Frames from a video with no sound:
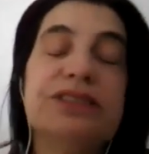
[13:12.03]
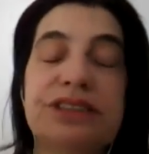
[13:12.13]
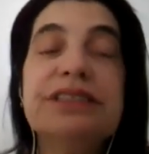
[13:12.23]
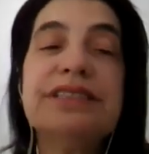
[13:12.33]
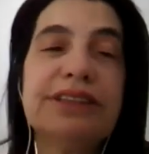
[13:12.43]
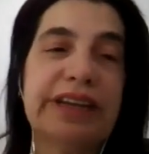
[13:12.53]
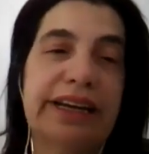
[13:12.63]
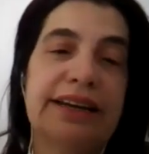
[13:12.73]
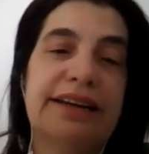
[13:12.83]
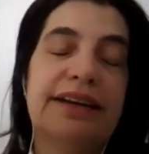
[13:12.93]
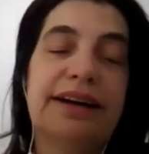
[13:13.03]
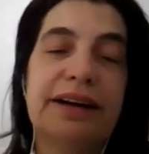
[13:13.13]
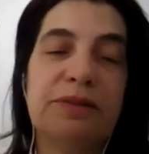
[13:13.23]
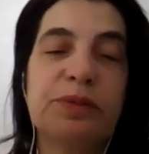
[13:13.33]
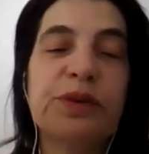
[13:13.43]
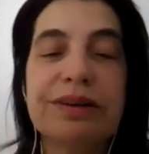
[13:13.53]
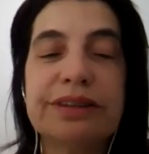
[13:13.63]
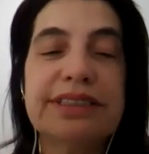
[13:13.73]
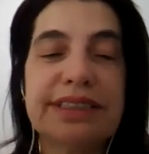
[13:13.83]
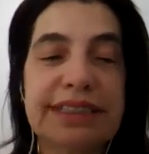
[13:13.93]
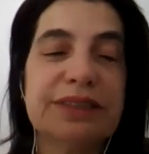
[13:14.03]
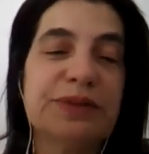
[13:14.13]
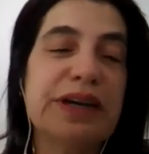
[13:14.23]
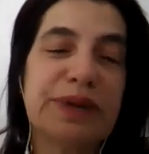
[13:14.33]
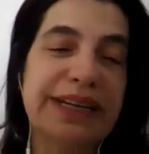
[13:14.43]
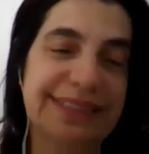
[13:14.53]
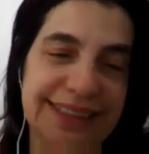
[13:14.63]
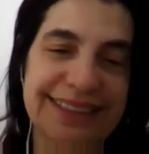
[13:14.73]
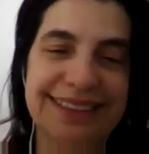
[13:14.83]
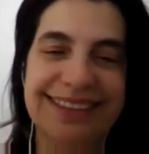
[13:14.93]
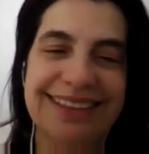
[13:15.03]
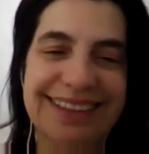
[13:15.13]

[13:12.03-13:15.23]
She's okay. We have good days and we have bad days.